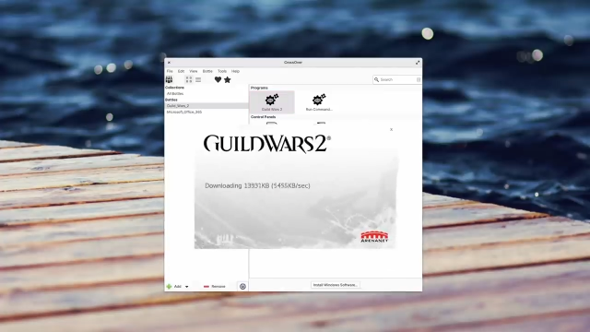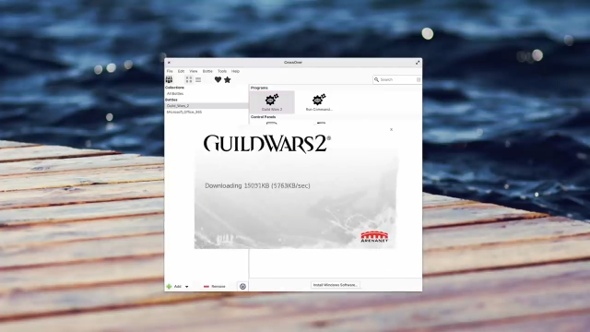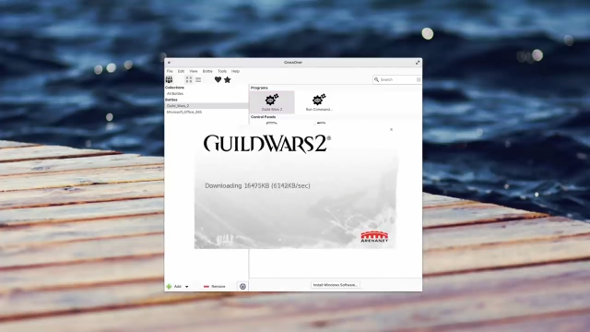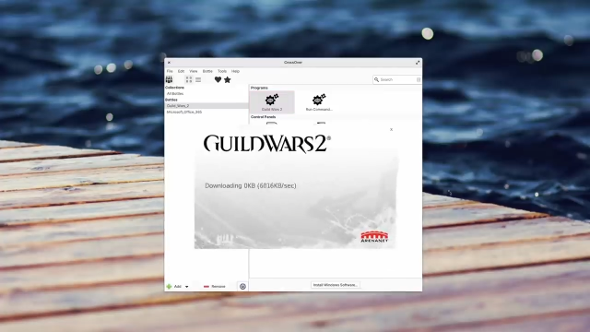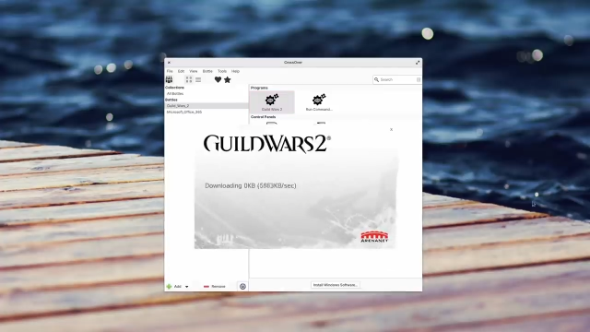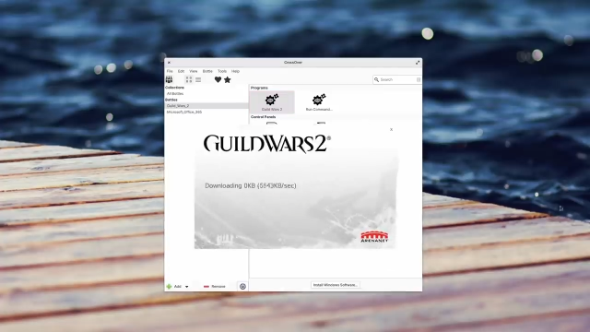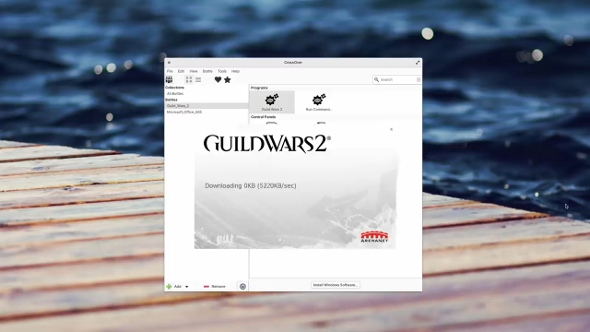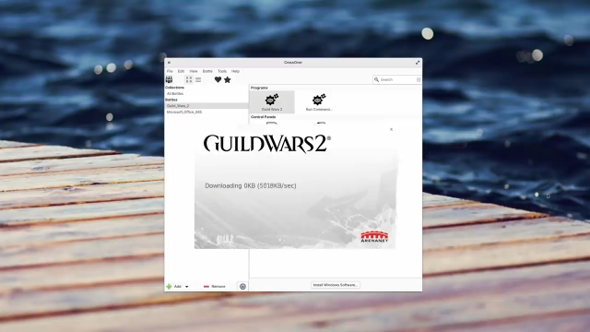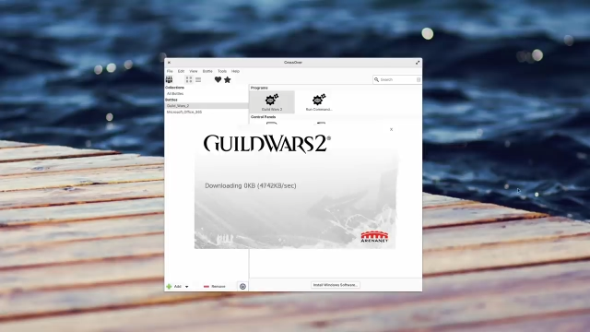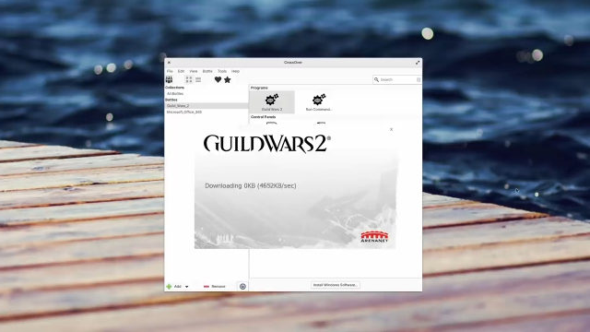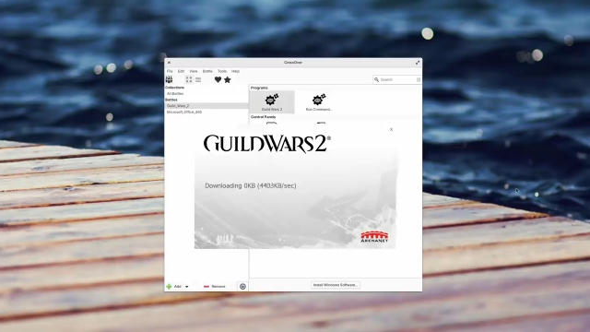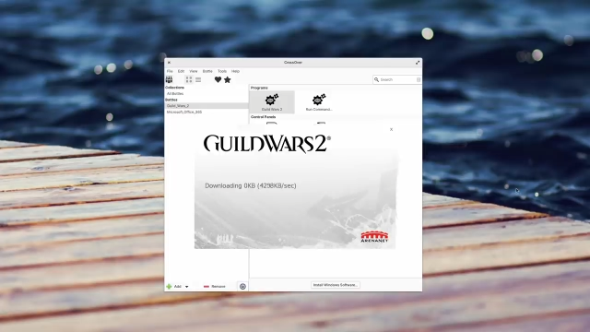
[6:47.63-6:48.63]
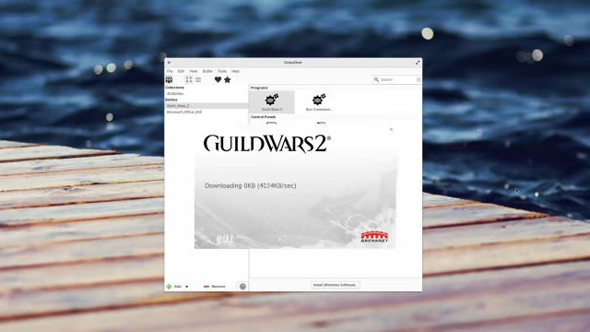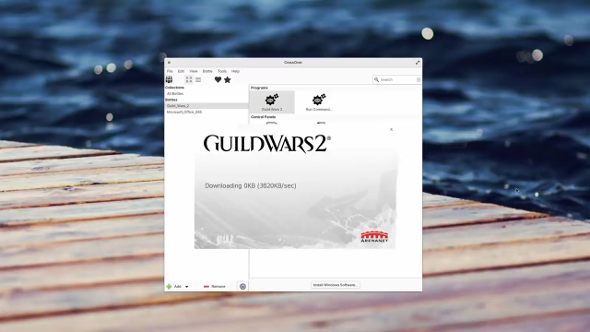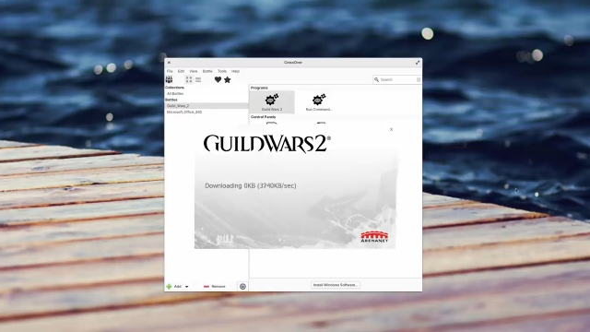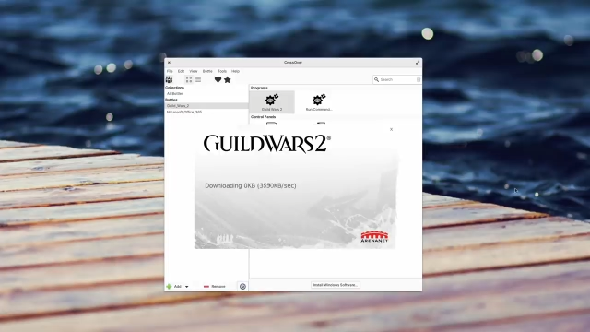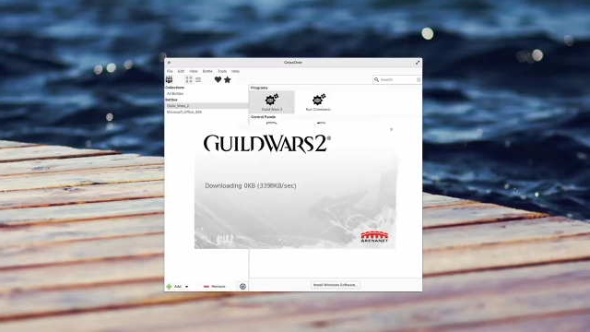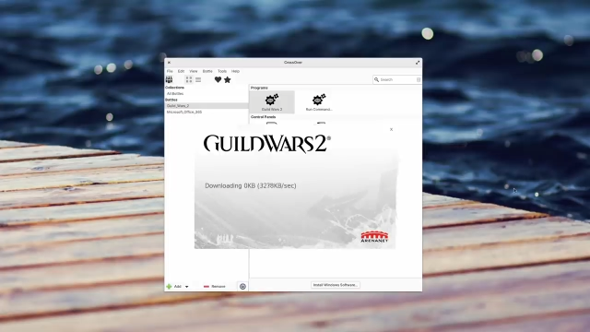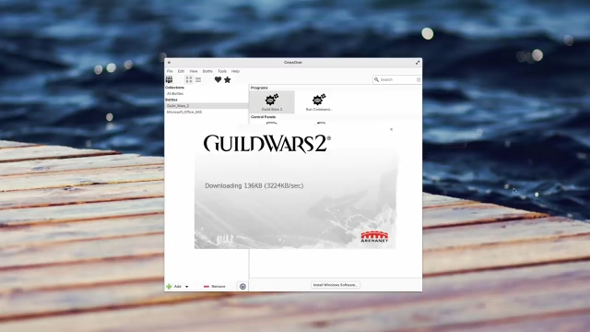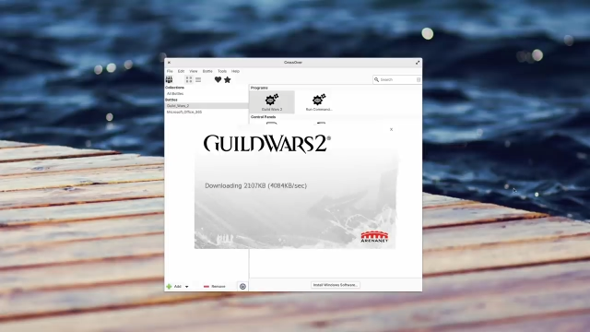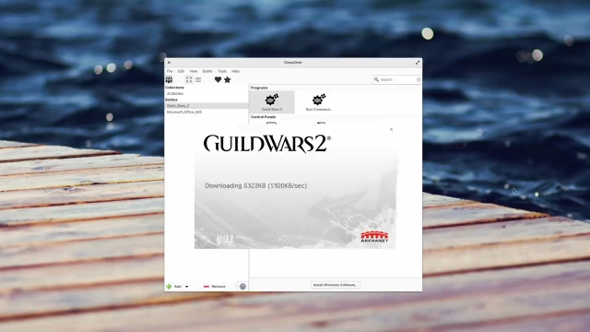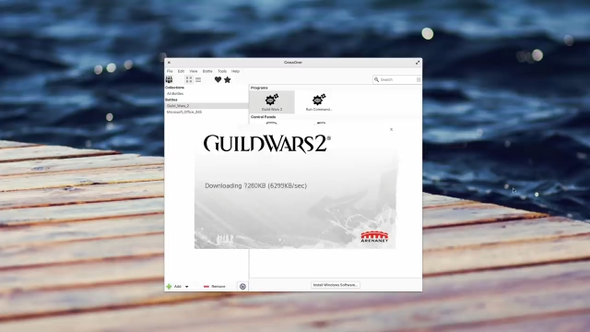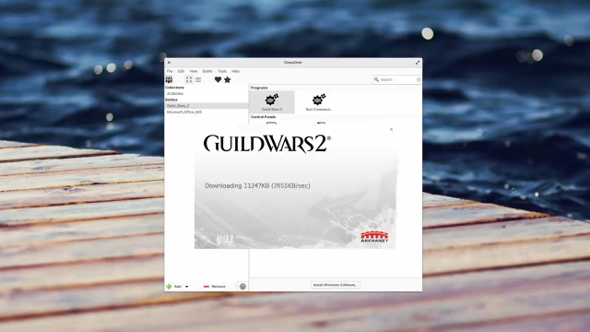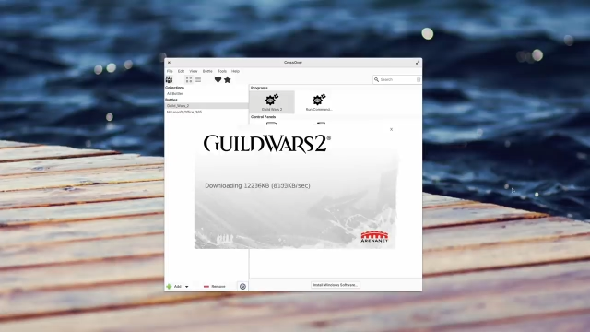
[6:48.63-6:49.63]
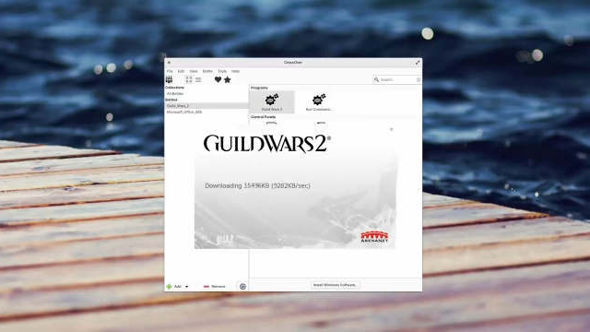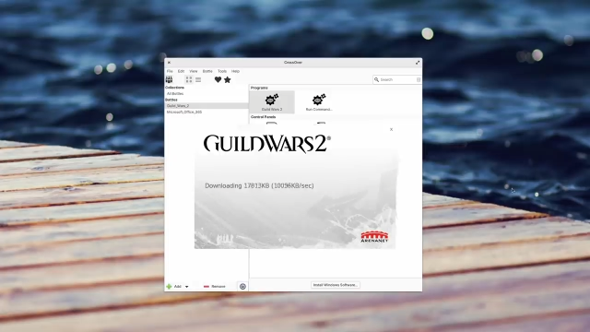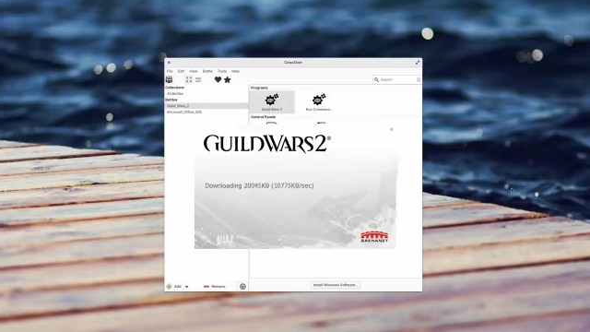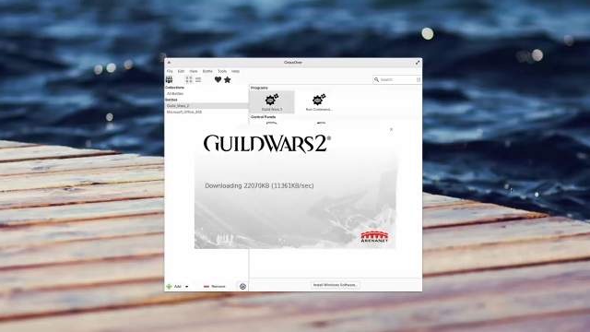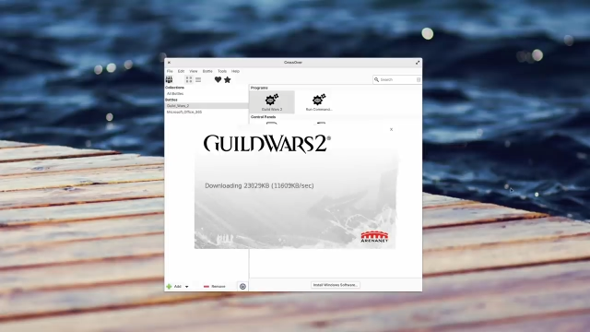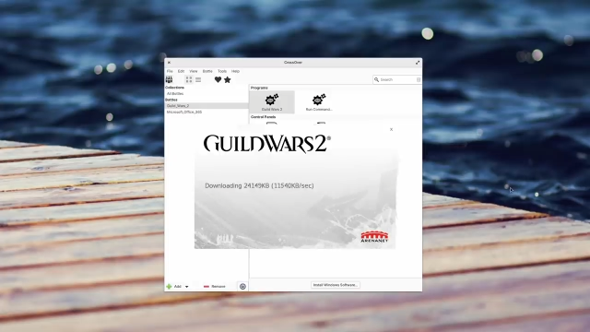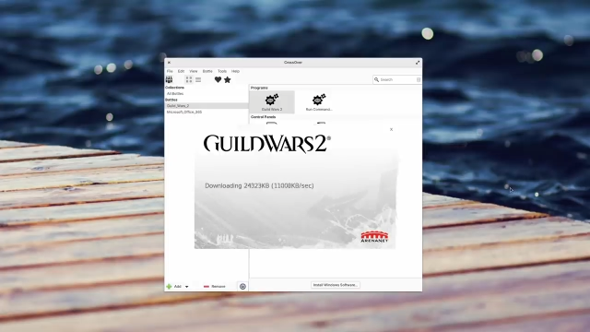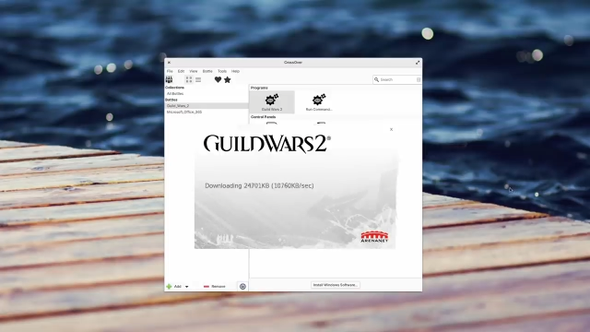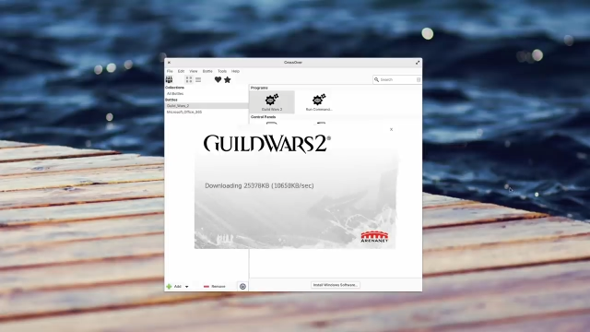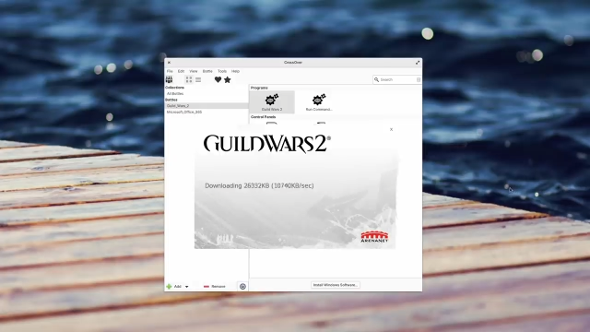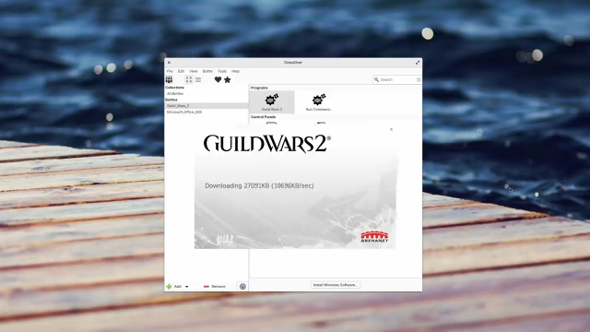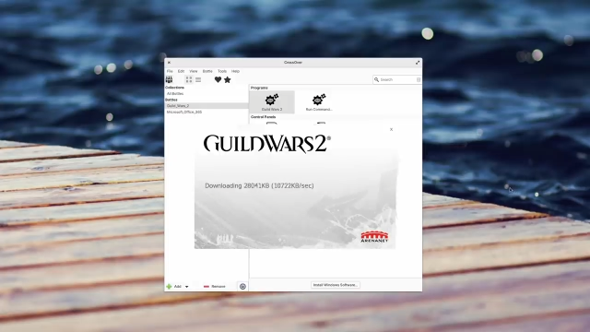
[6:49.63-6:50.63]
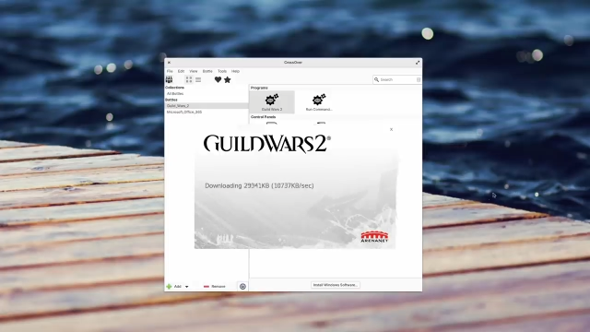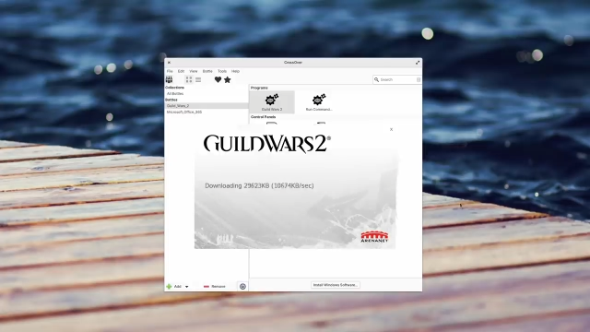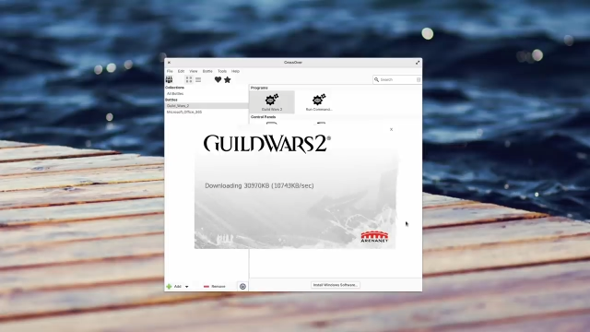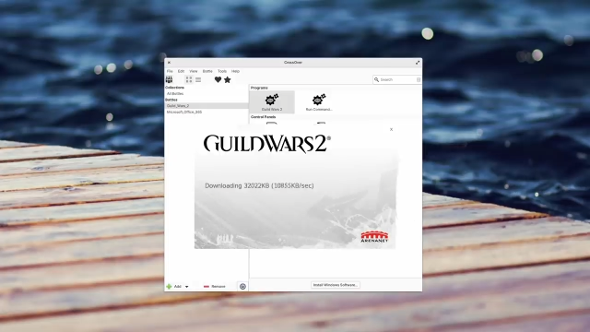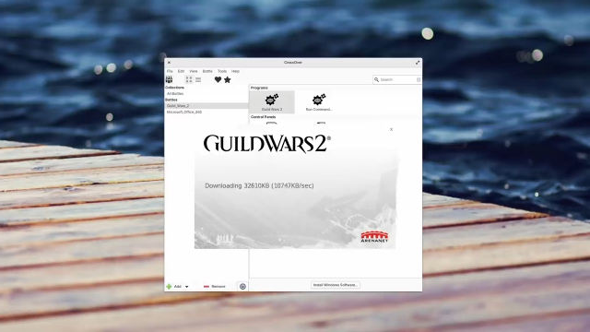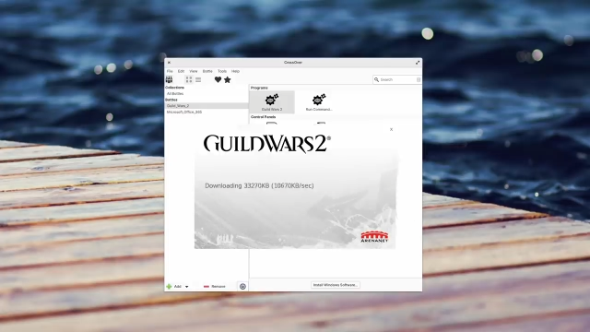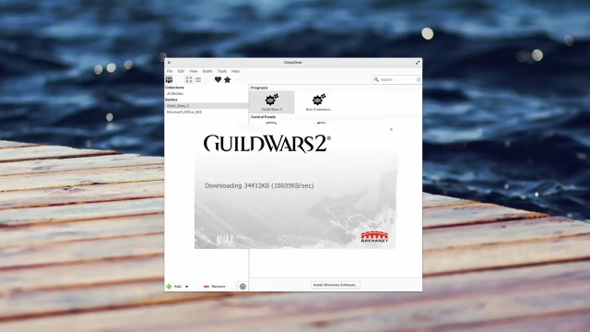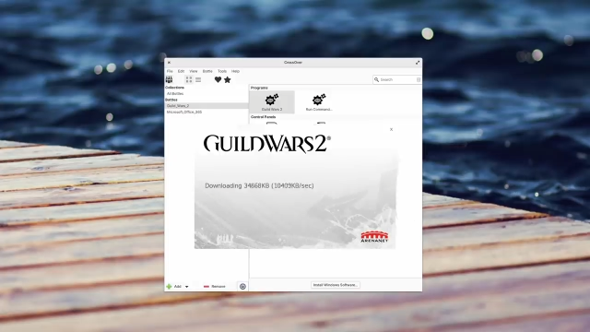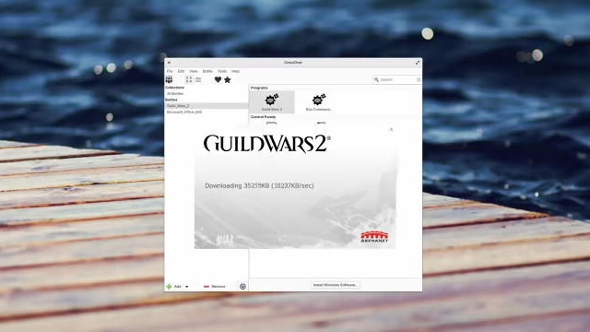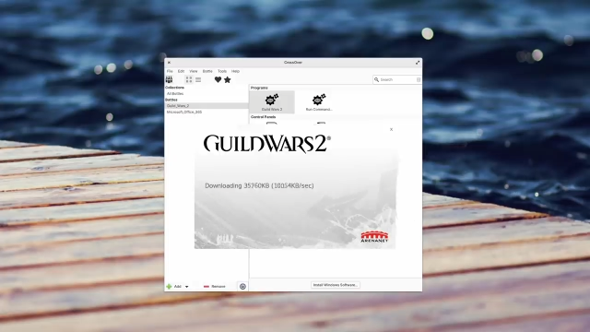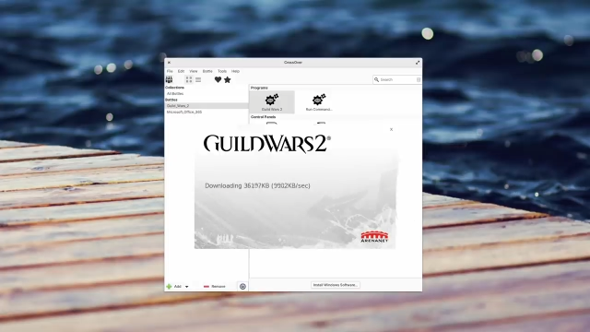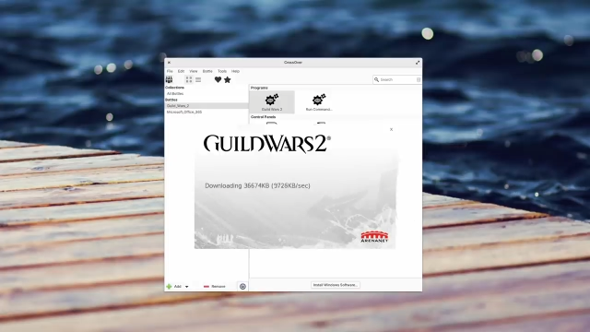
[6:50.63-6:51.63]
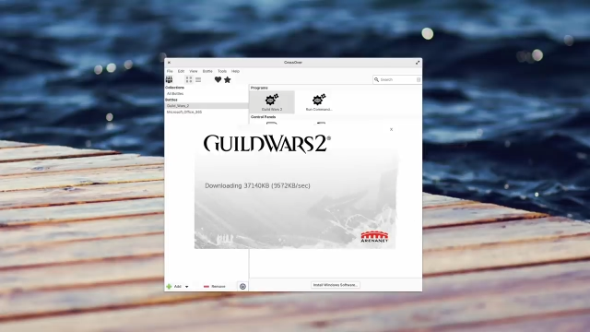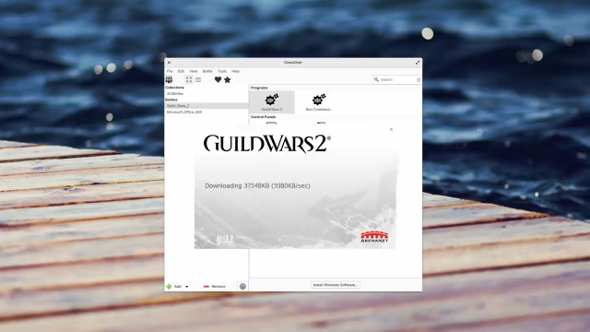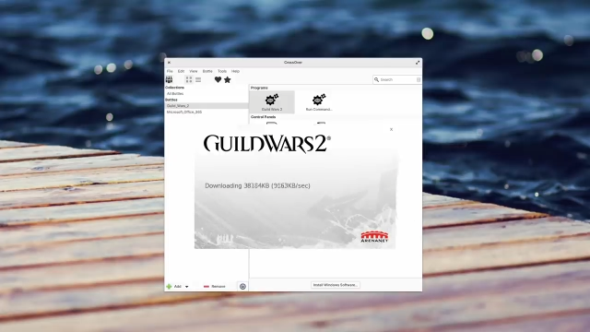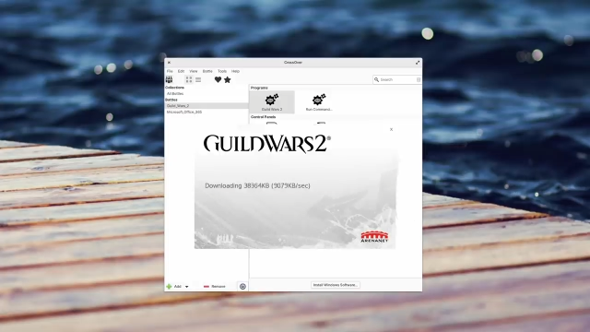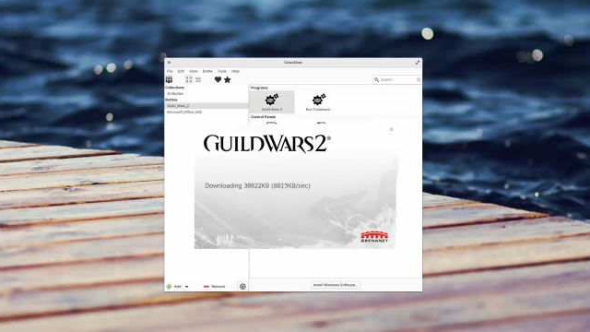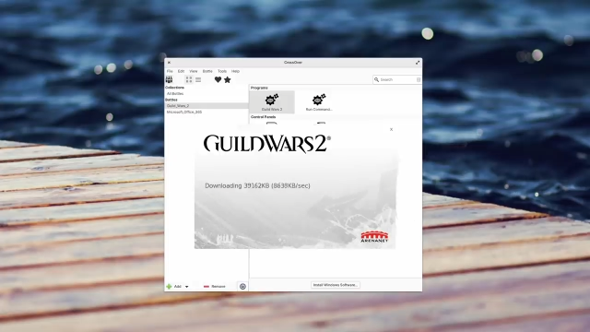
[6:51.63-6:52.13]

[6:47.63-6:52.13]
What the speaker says: No face is visible, so there are no lips to read.